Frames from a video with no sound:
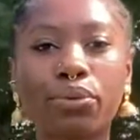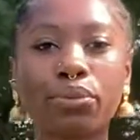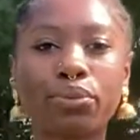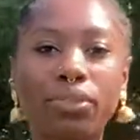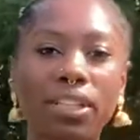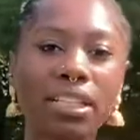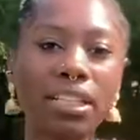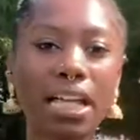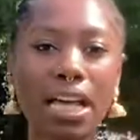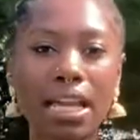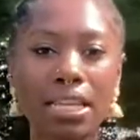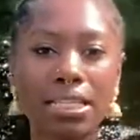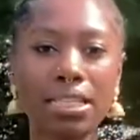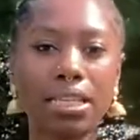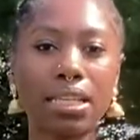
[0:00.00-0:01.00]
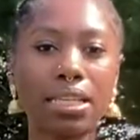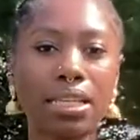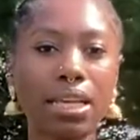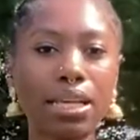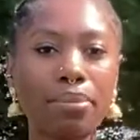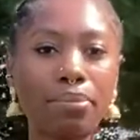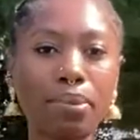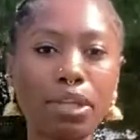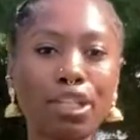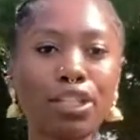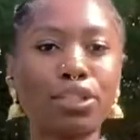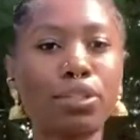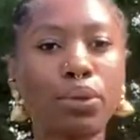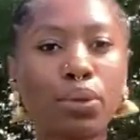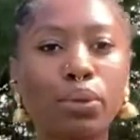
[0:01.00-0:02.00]
realizing and being
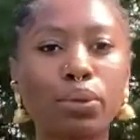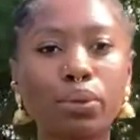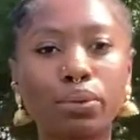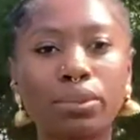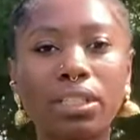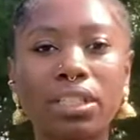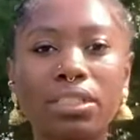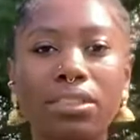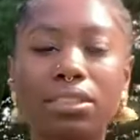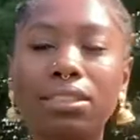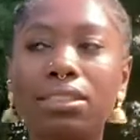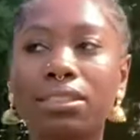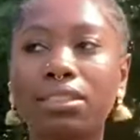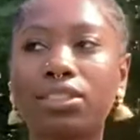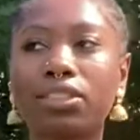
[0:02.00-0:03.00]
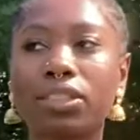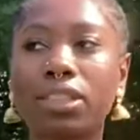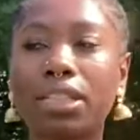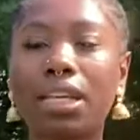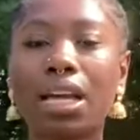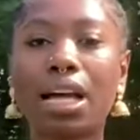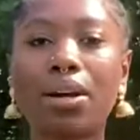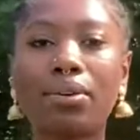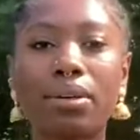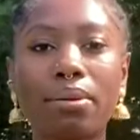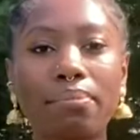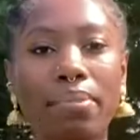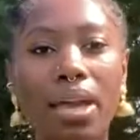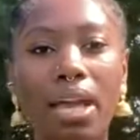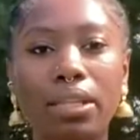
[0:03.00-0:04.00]
told and just looking at how
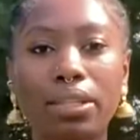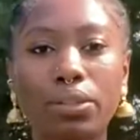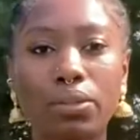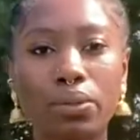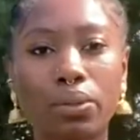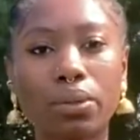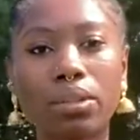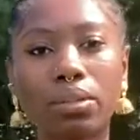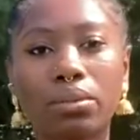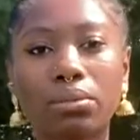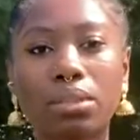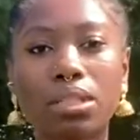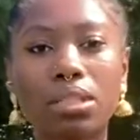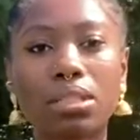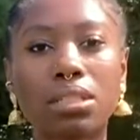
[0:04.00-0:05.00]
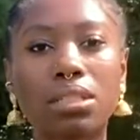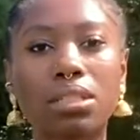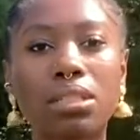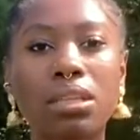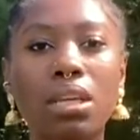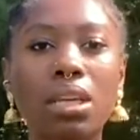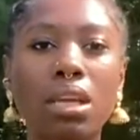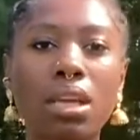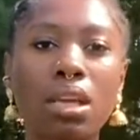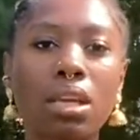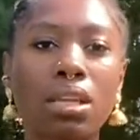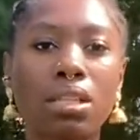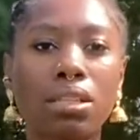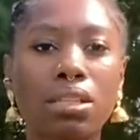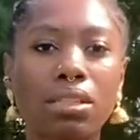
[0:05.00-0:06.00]
compact the soil was,
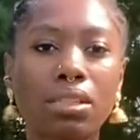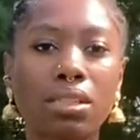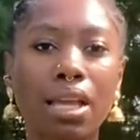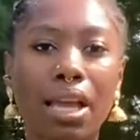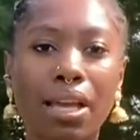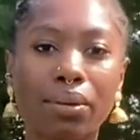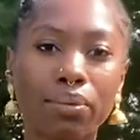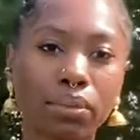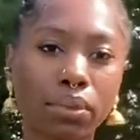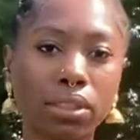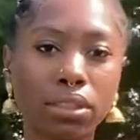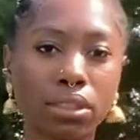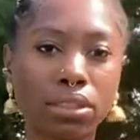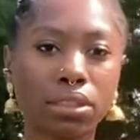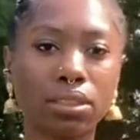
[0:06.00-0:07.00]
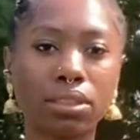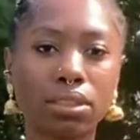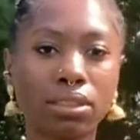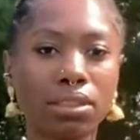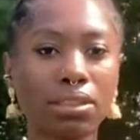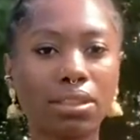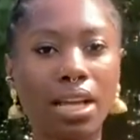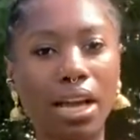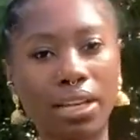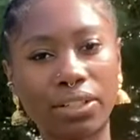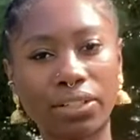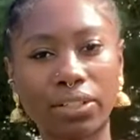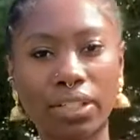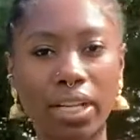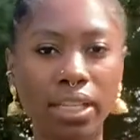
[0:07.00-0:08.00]
that was not a
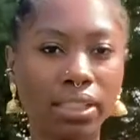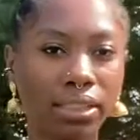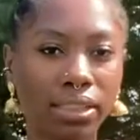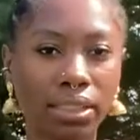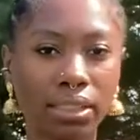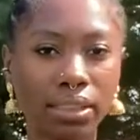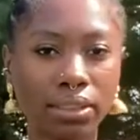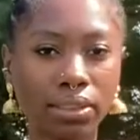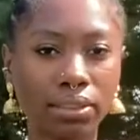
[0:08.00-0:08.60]
good idea.